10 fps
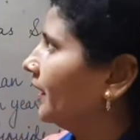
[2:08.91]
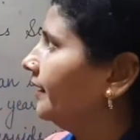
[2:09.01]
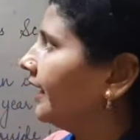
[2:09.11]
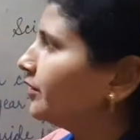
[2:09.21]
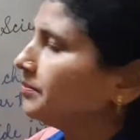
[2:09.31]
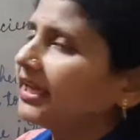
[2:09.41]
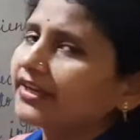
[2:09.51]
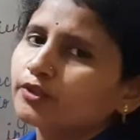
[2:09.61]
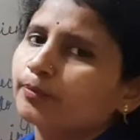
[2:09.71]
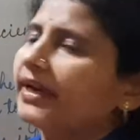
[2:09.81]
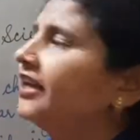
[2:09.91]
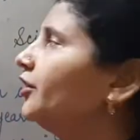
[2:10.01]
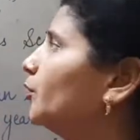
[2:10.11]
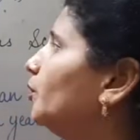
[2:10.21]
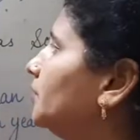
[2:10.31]
Let me explain
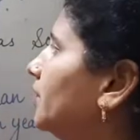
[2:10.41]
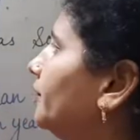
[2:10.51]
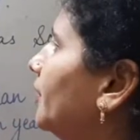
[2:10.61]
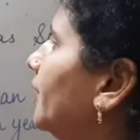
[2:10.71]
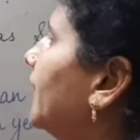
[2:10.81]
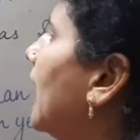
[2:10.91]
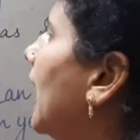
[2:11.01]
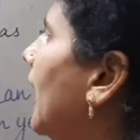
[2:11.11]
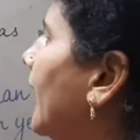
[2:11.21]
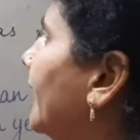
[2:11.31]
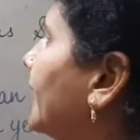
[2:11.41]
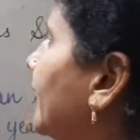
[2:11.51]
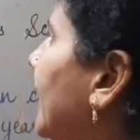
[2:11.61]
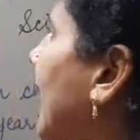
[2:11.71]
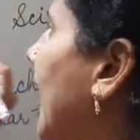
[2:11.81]
you the word art
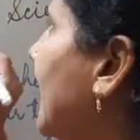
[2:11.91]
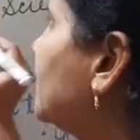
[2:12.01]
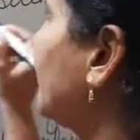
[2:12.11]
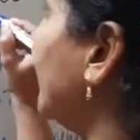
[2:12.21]
as well